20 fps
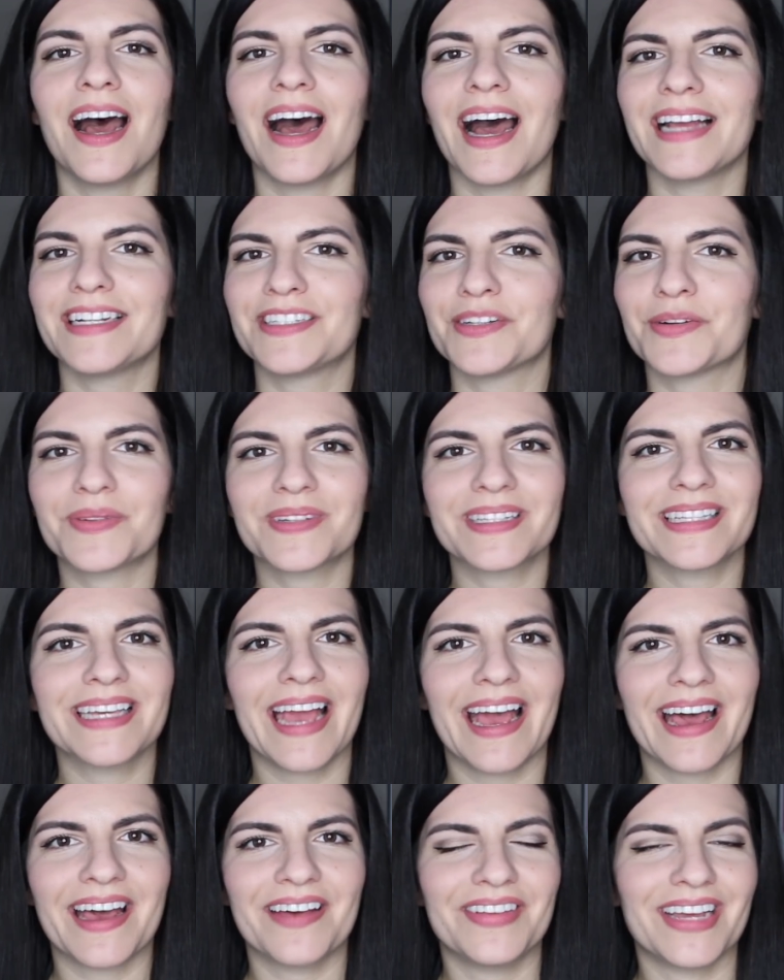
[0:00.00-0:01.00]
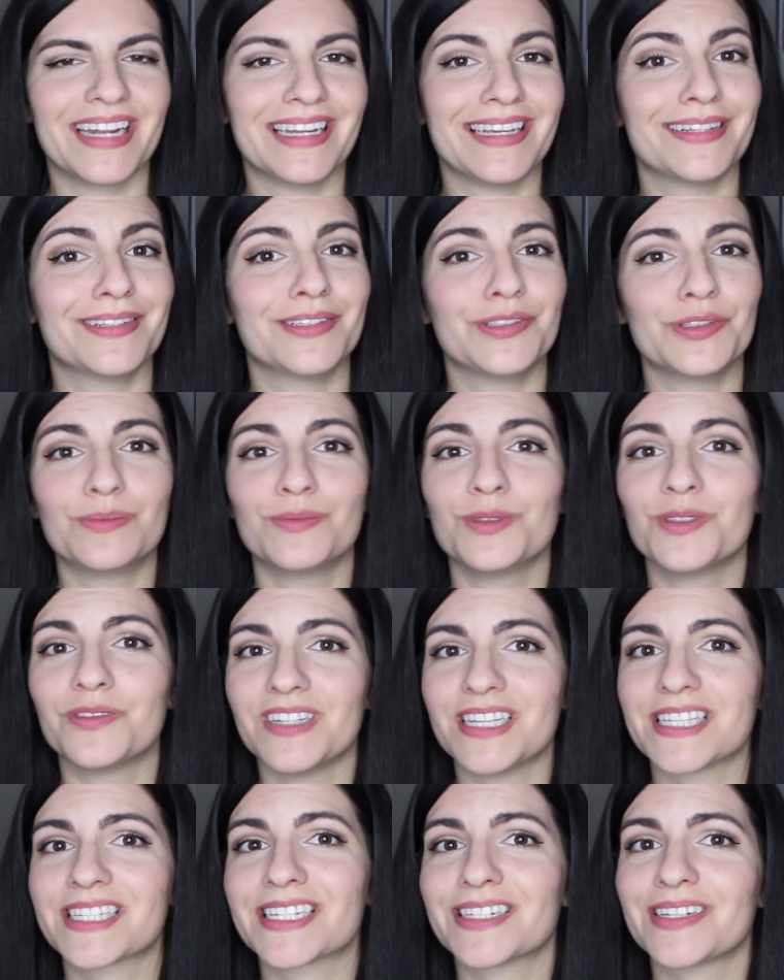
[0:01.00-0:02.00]
I don't really have any new
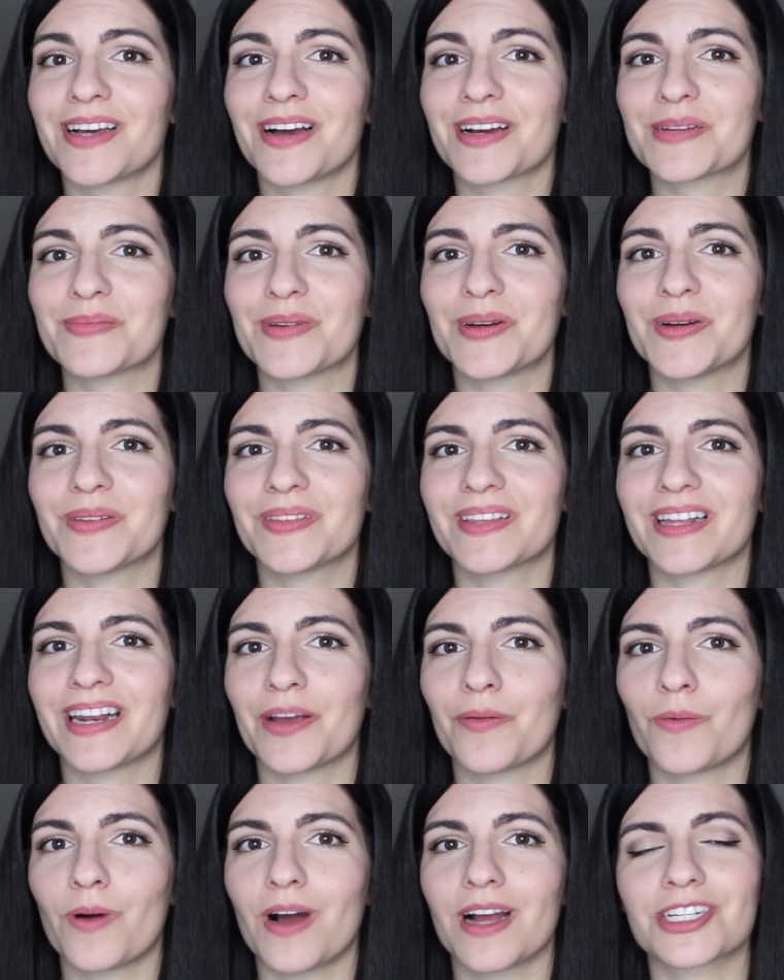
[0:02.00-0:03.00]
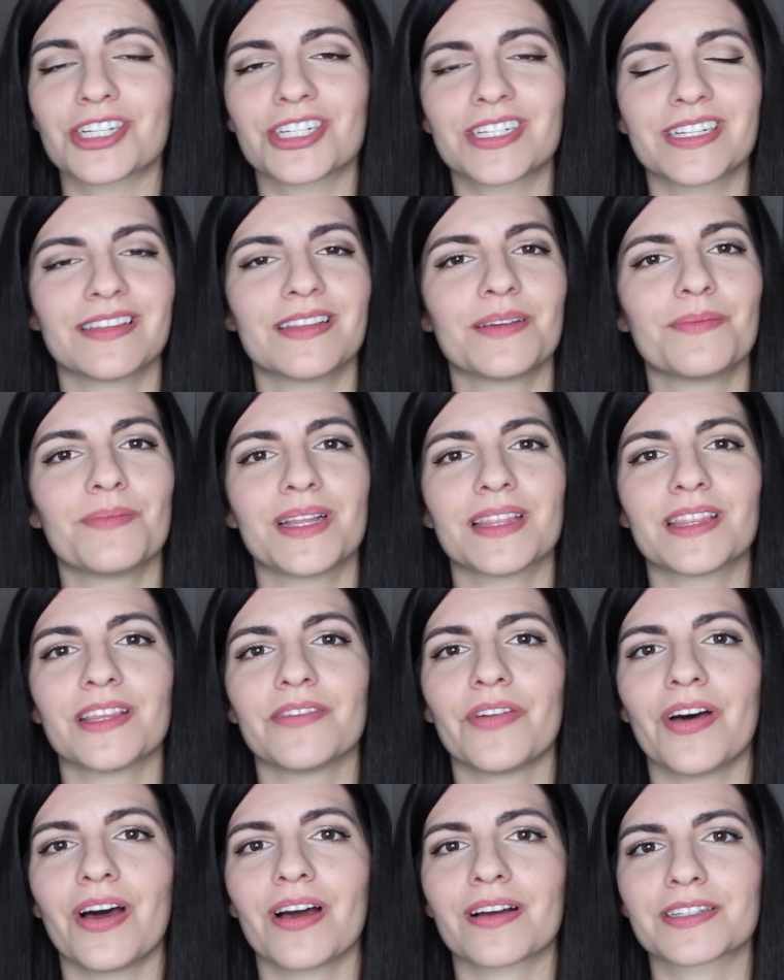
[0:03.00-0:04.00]
movies to talk about that I watched in the month
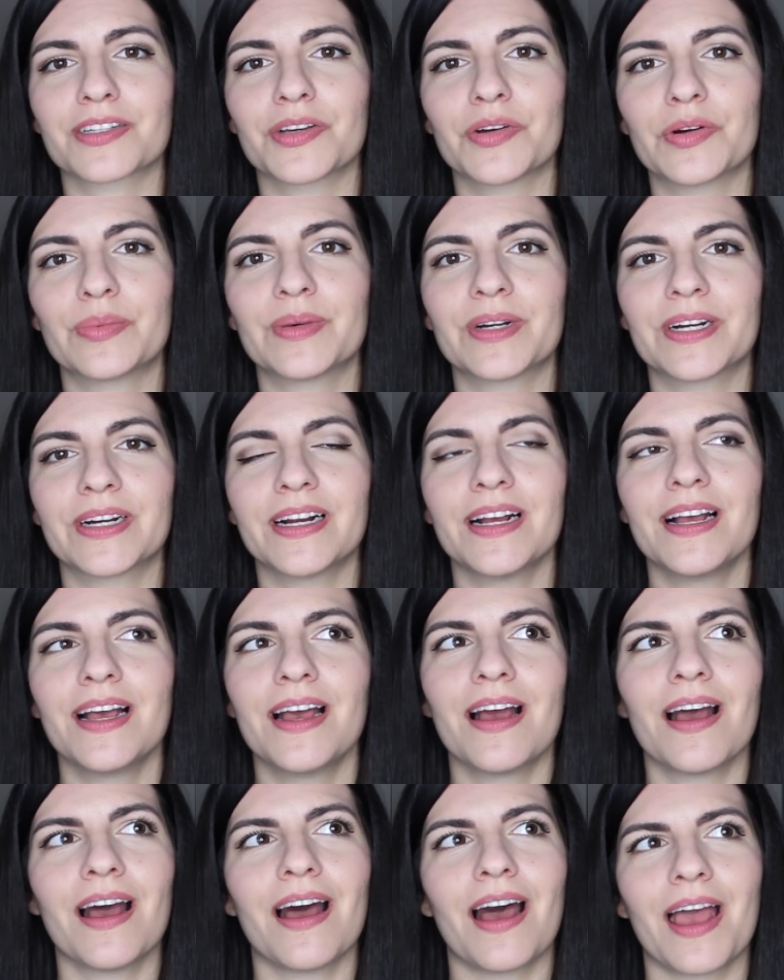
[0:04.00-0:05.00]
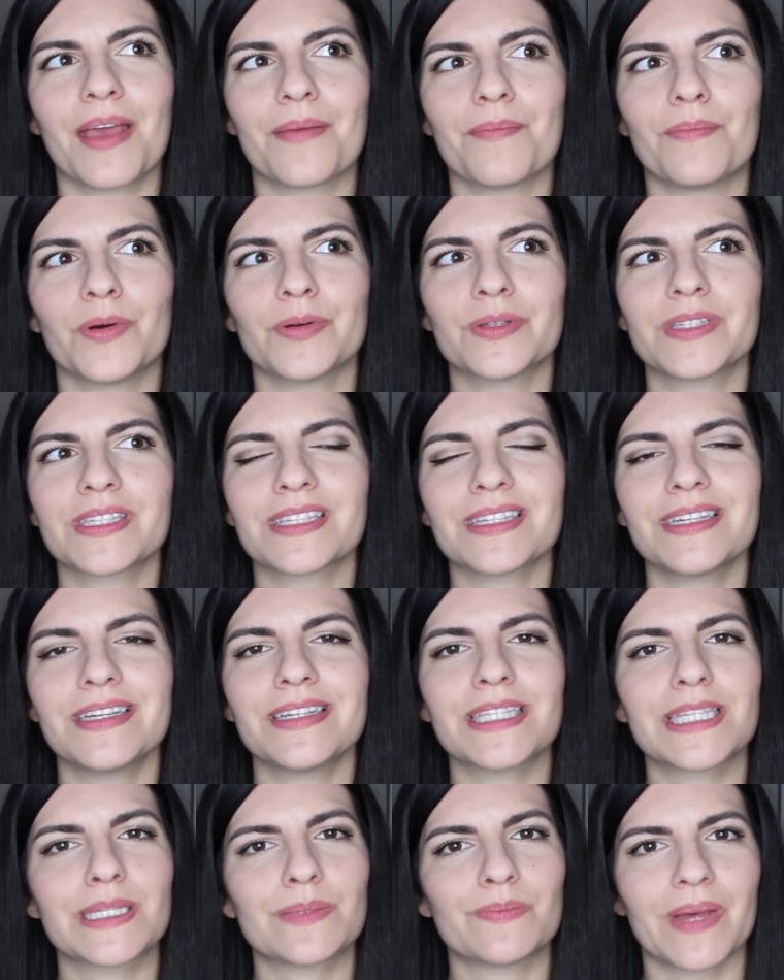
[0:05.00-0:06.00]
of October. I mostly
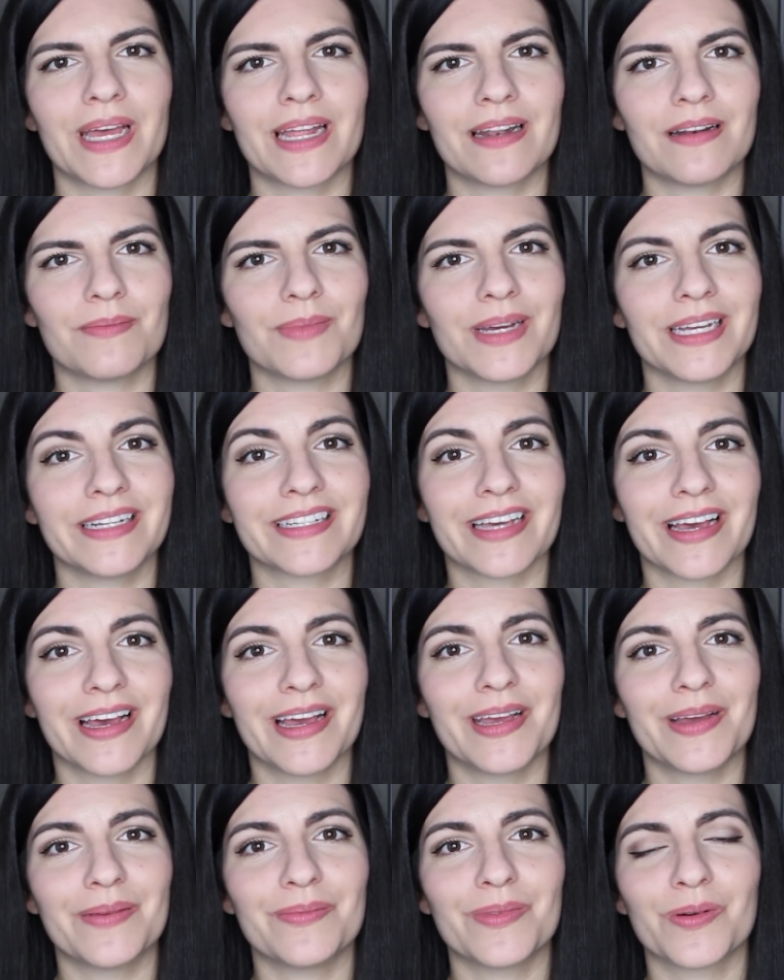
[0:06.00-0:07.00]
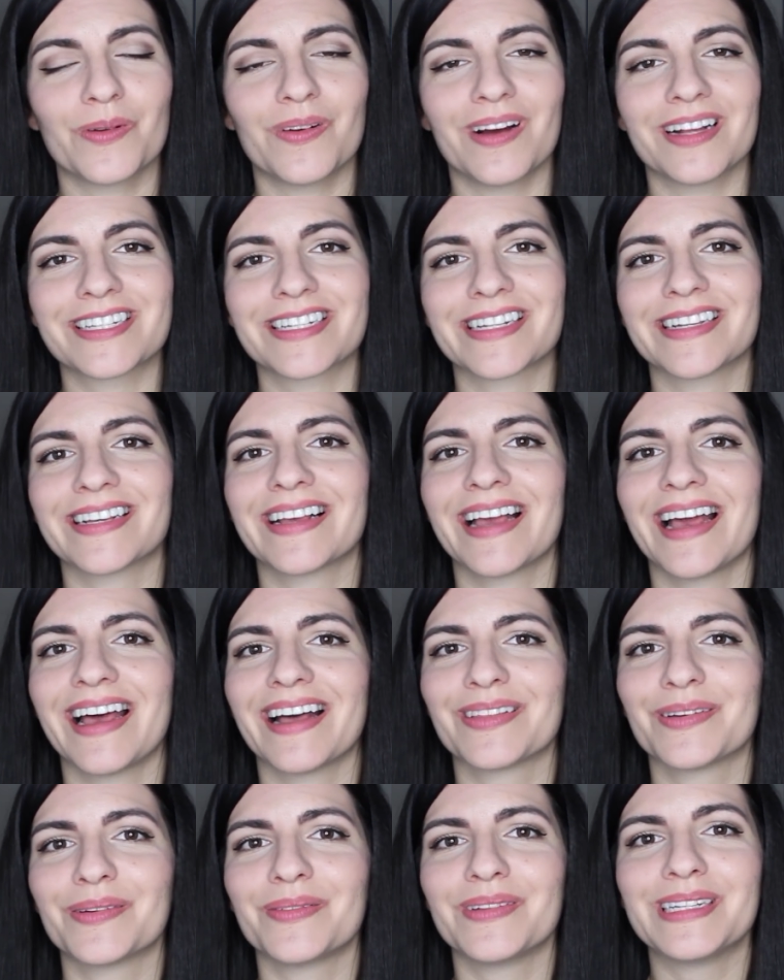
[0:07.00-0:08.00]
spent my time watching
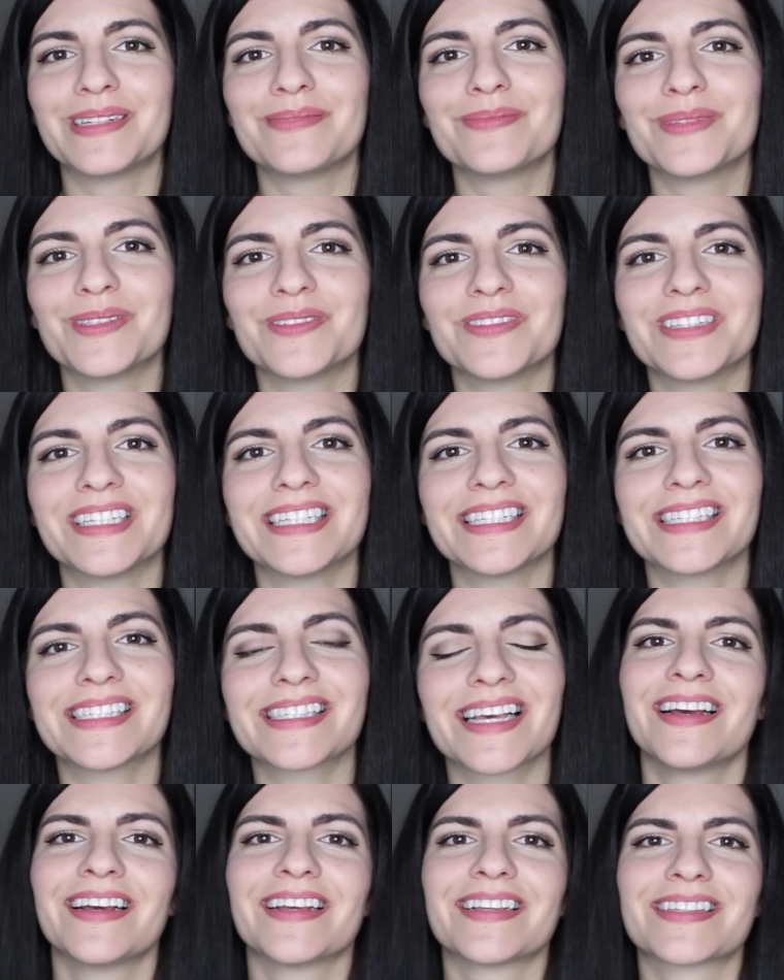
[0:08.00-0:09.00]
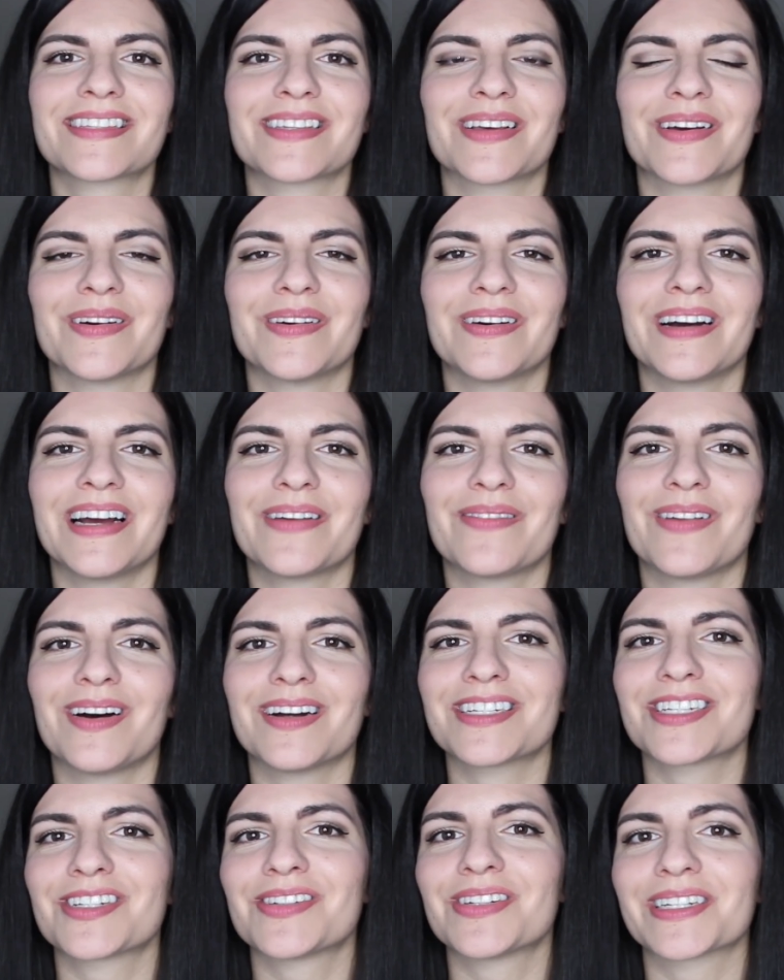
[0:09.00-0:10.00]
Halloween movies, so I
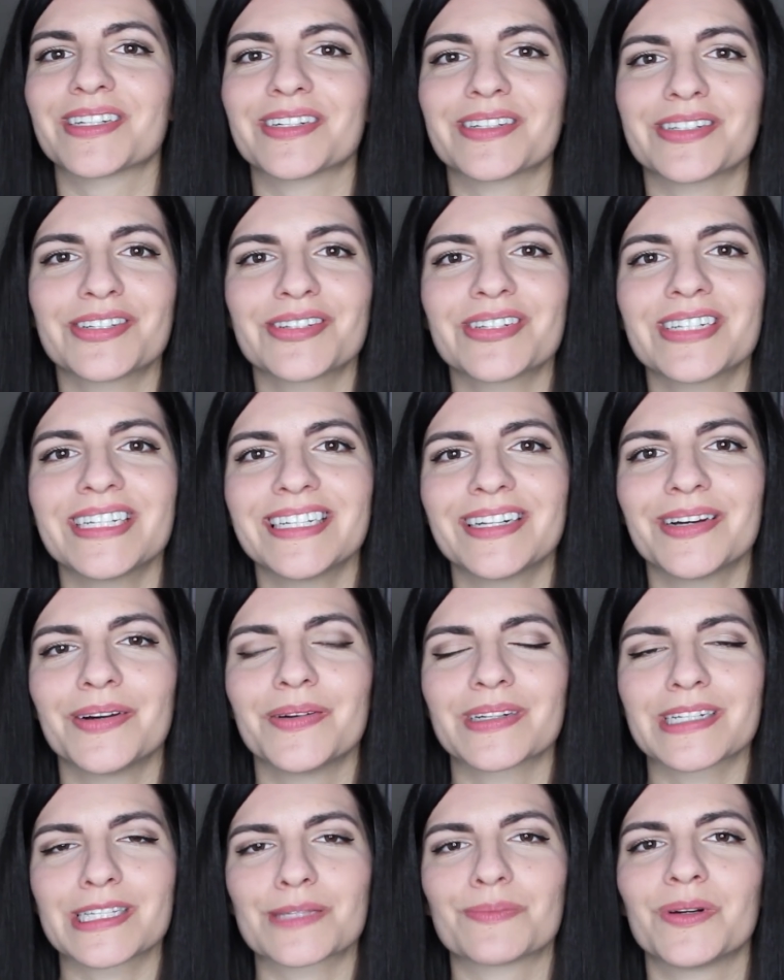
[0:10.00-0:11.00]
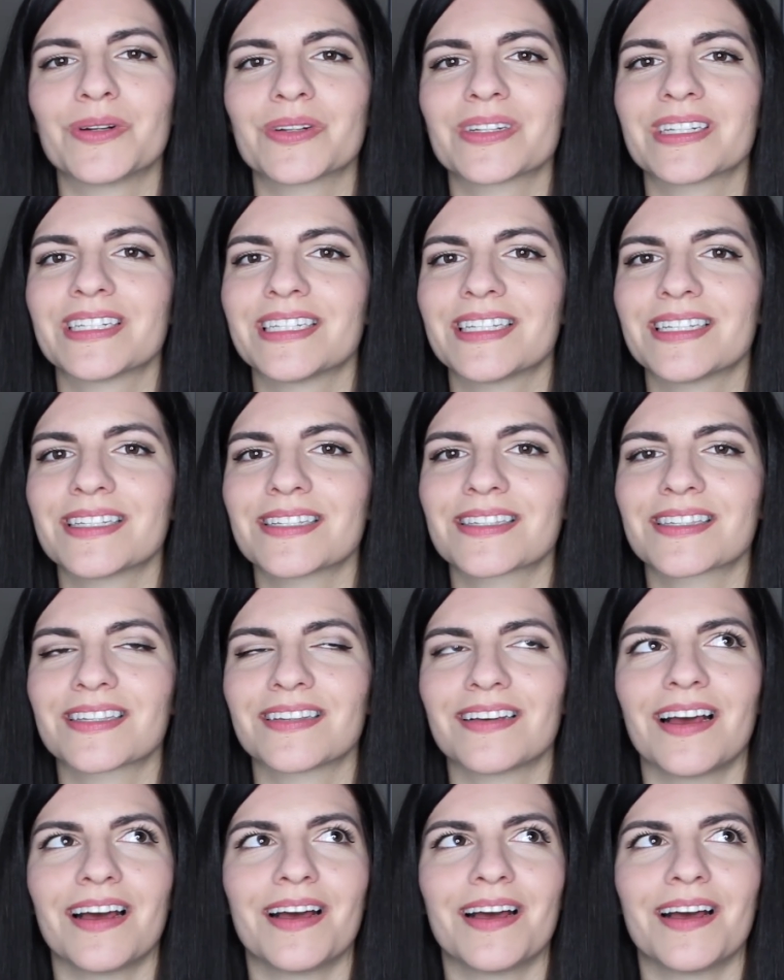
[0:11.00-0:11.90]
watched Trick or Treat, Hocus Pocus,